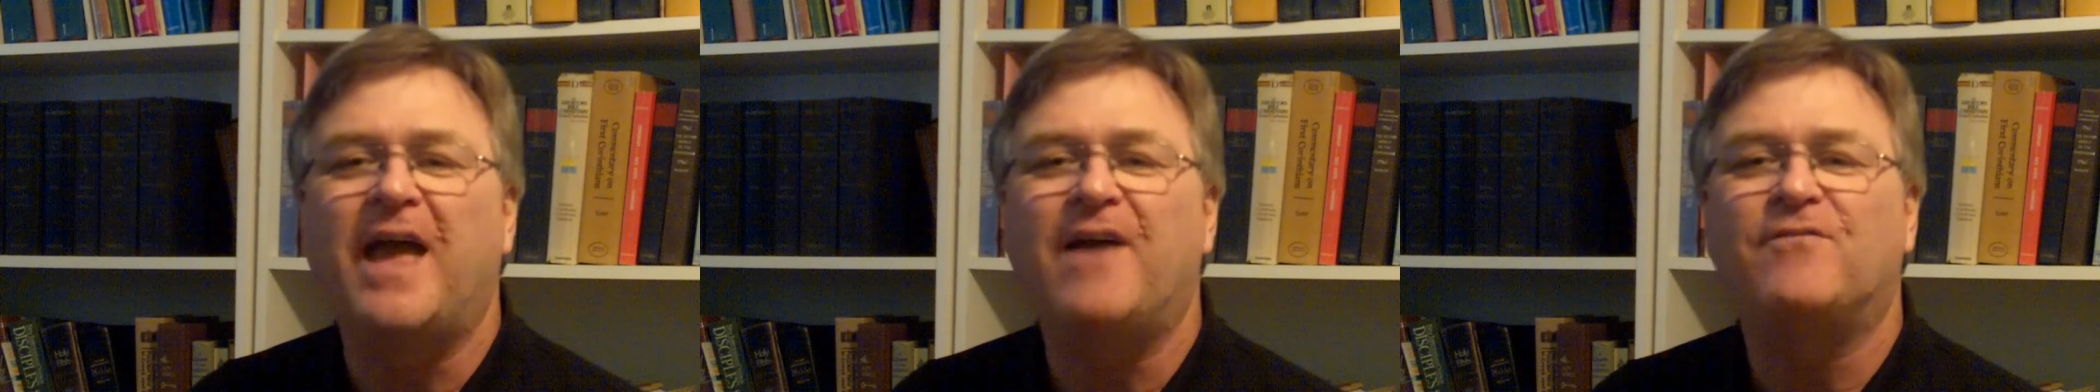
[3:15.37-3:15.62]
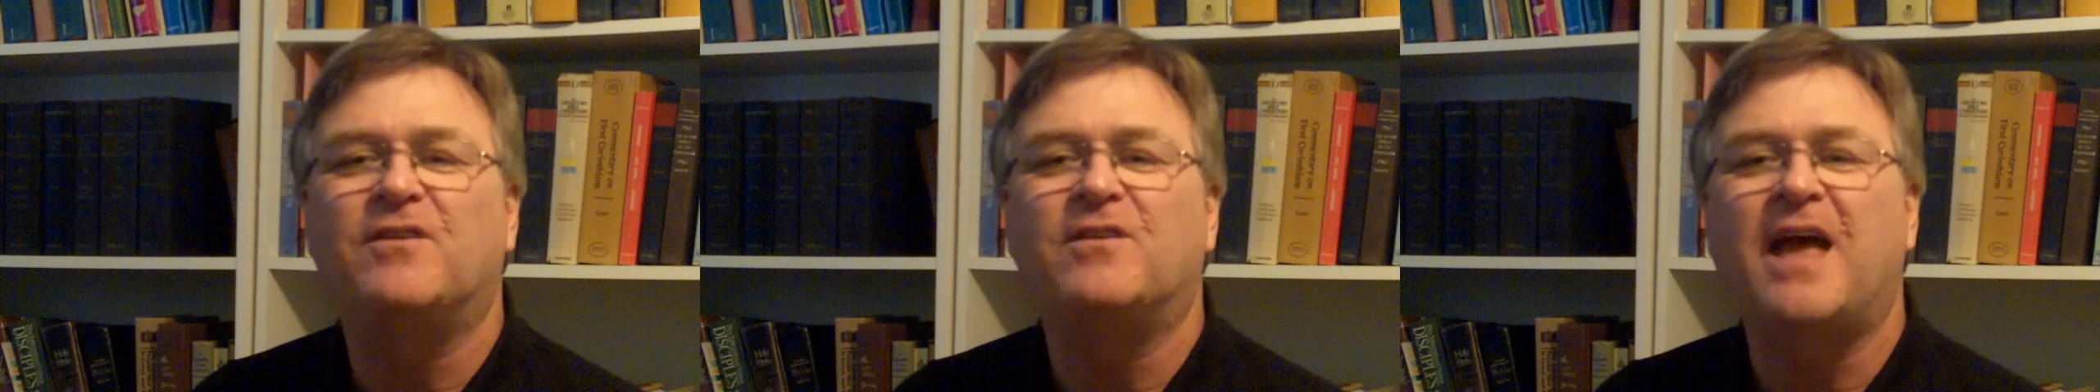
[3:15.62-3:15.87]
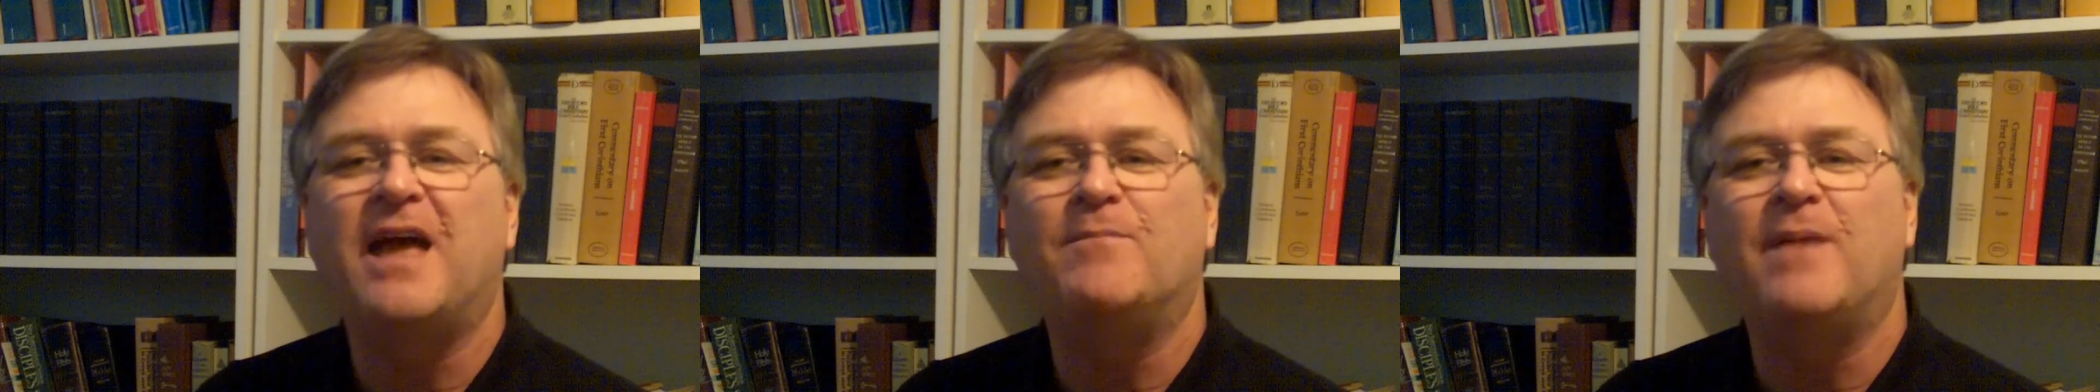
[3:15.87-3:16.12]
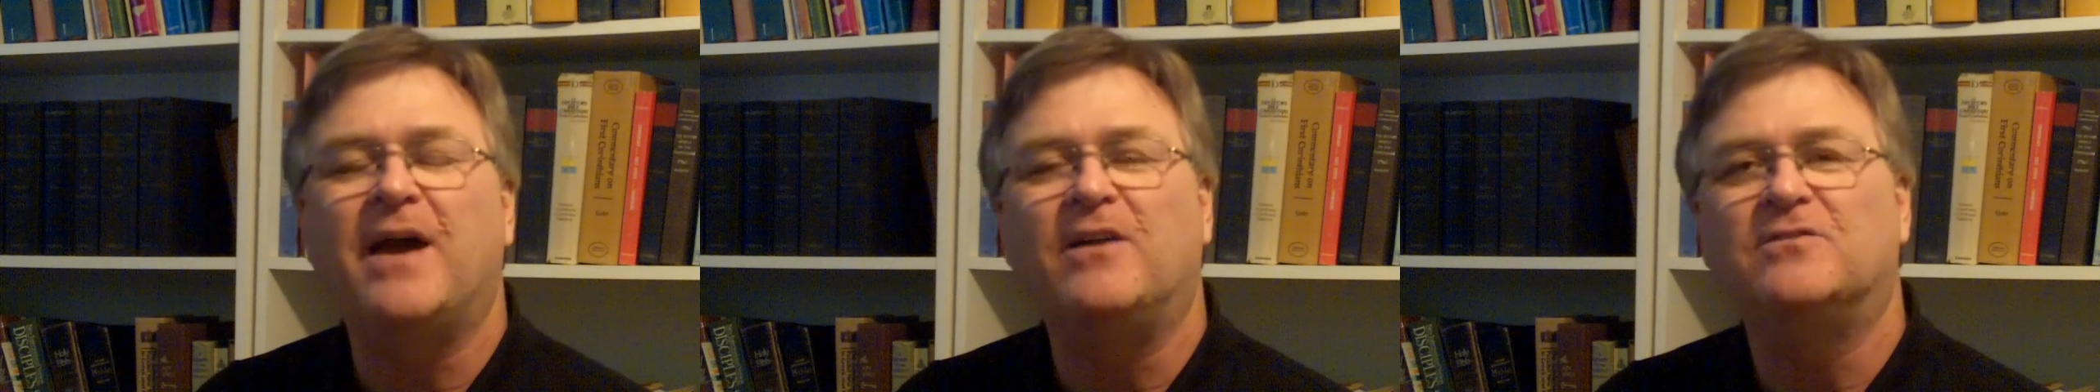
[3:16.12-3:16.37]
have to take
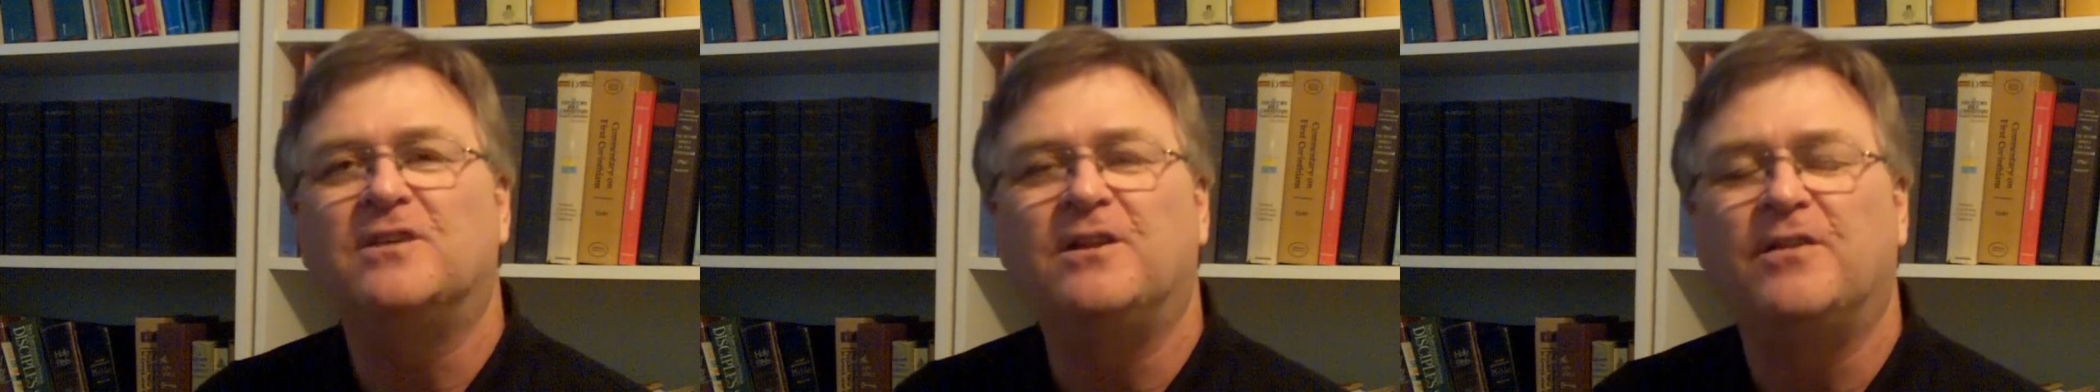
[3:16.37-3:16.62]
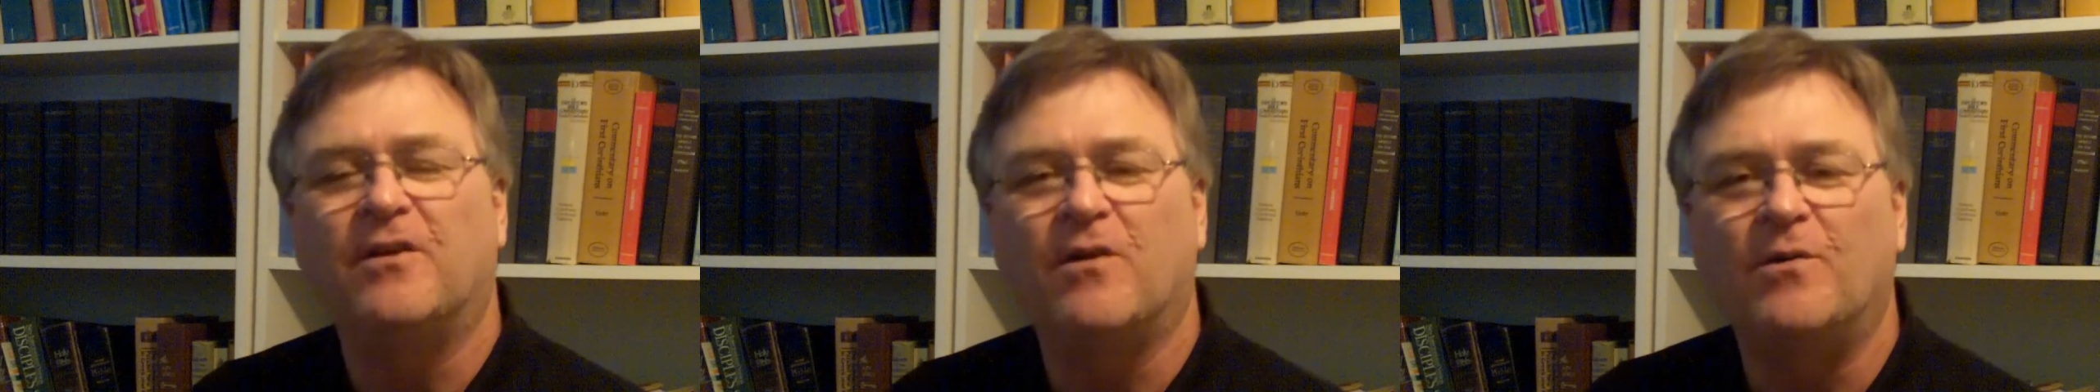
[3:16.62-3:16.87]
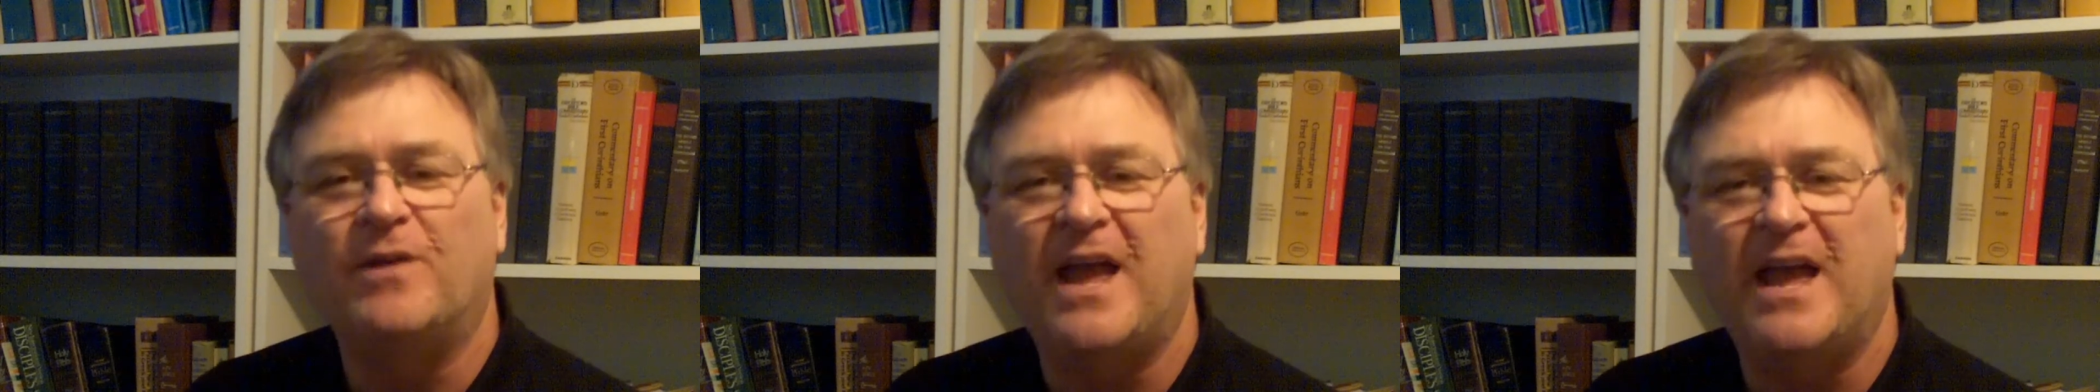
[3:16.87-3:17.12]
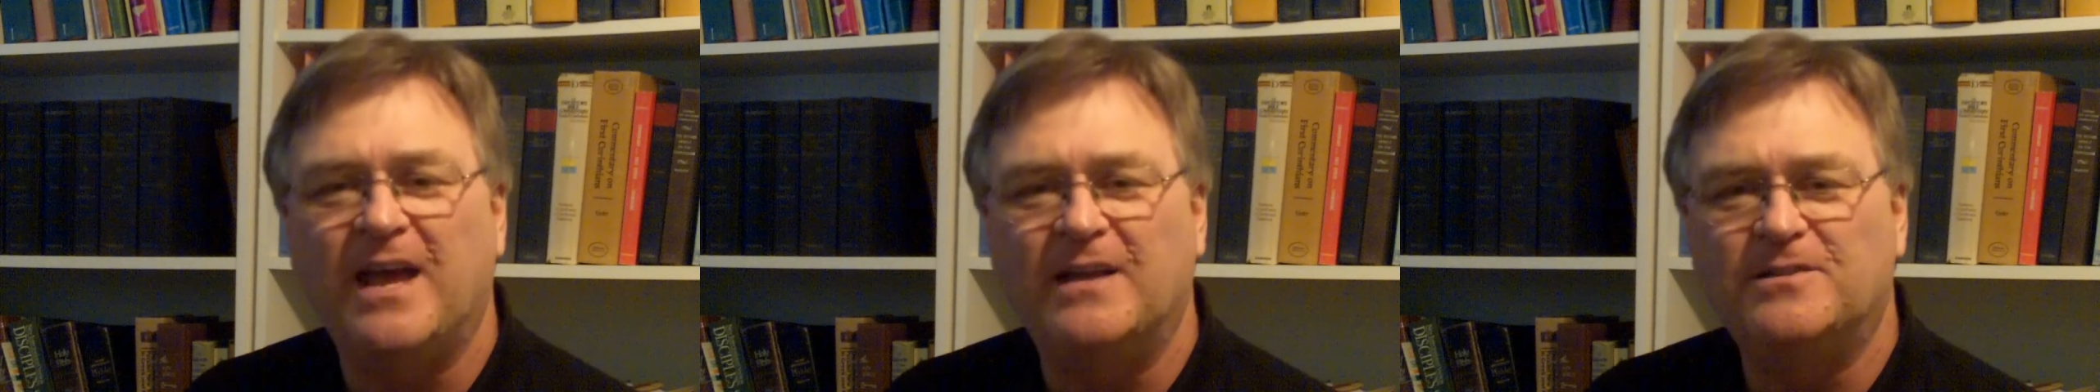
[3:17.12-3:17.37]
matters into their own
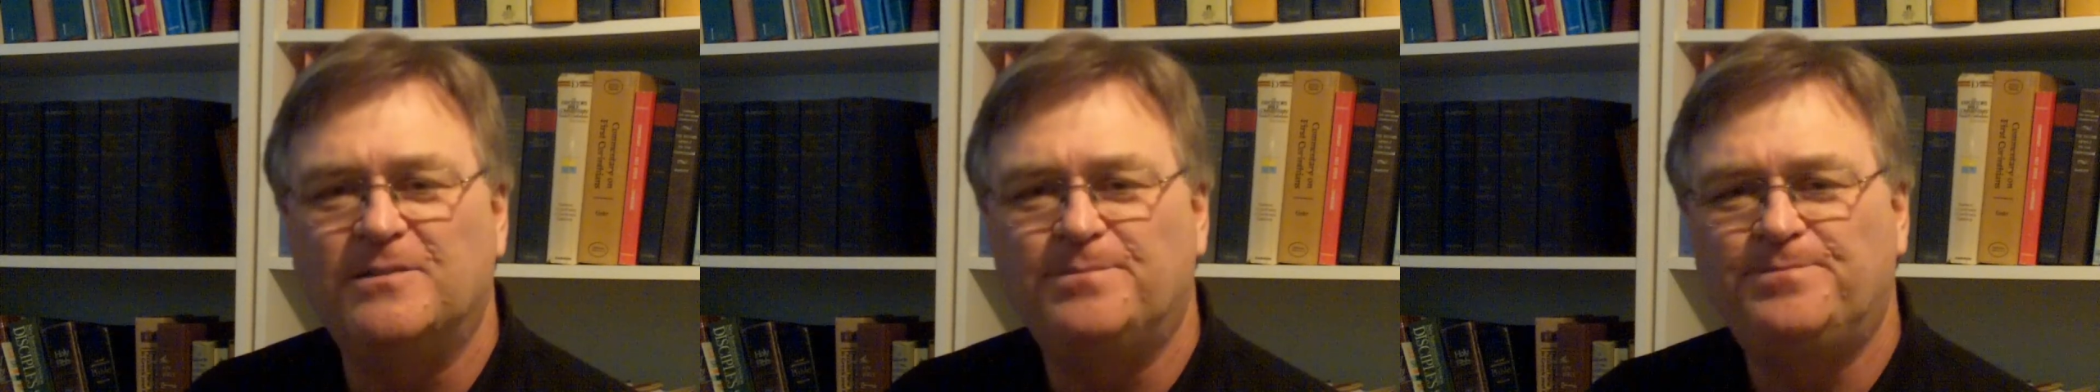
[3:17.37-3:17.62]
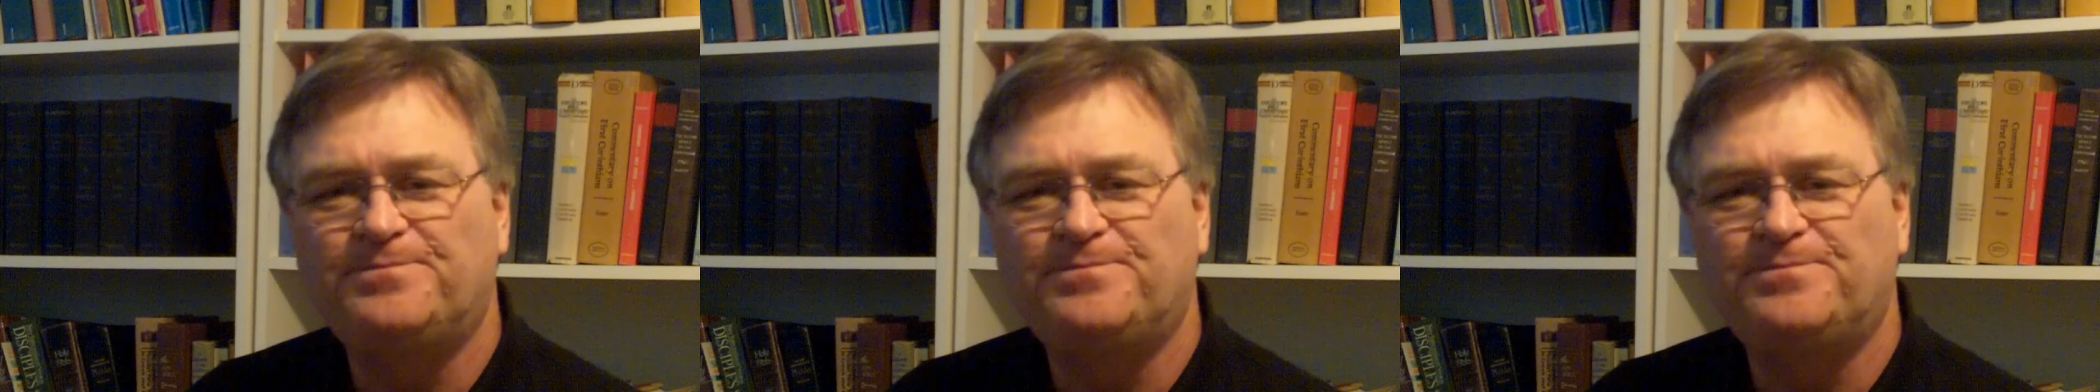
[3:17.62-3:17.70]
hands.